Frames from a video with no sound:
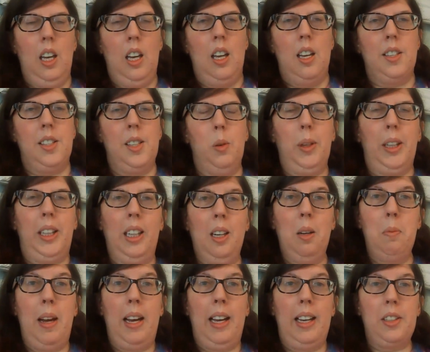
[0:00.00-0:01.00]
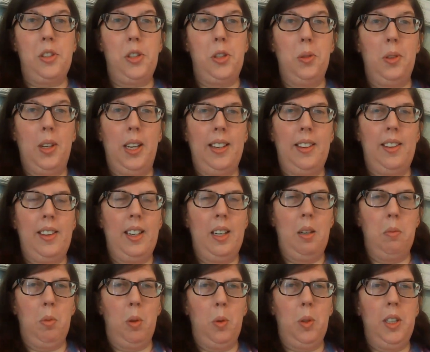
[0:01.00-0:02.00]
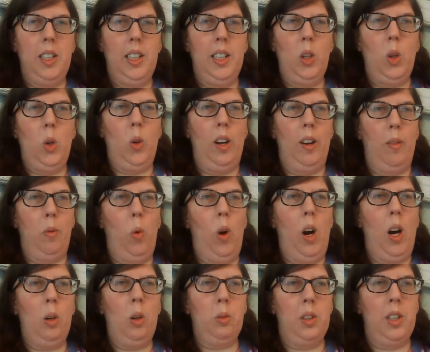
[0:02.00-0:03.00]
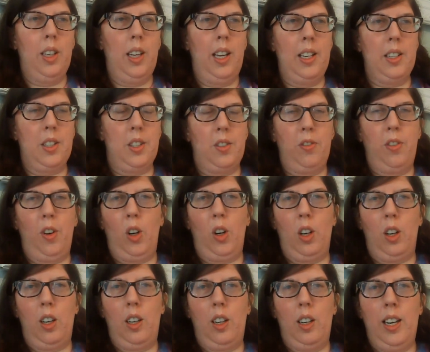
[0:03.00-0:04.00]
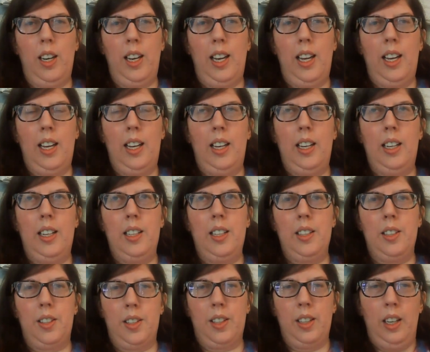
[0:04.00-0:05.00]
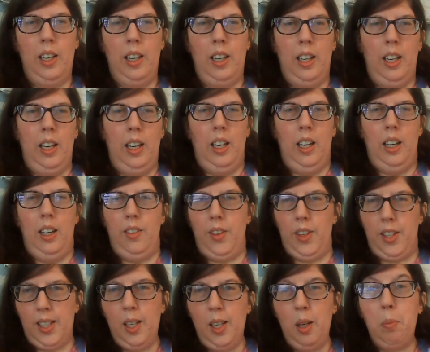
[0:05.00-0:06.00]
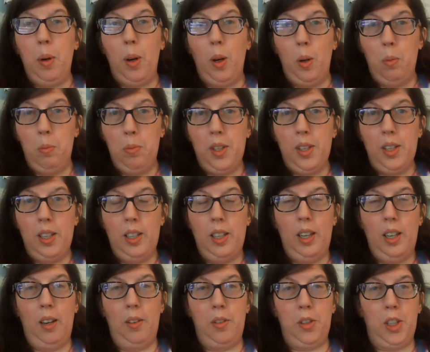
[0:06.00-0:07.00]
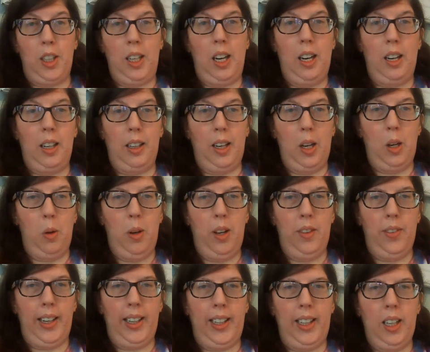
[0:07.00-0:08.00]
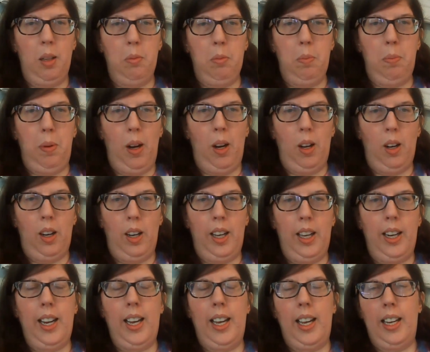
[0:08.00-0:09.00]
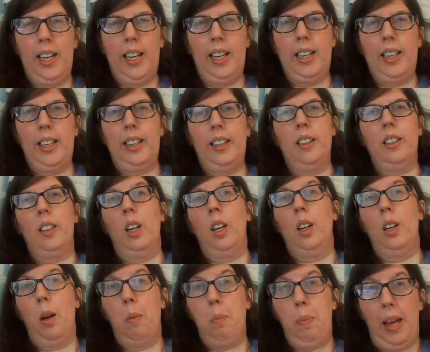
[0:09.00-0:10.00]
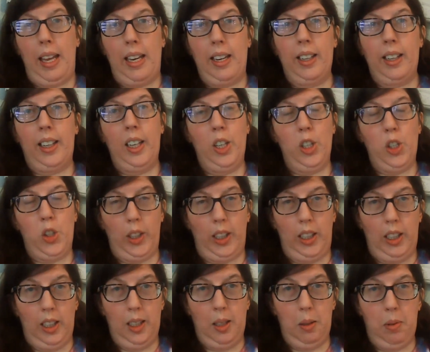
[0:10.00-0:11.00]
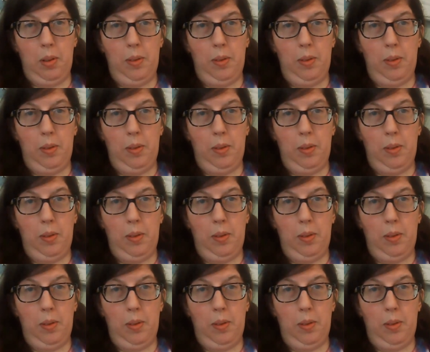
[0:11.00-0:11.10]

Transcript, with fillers: So we cut back to Nathan and Marie, who have walked as far as the suburbs of Chicago, and they come upon a abandoned country club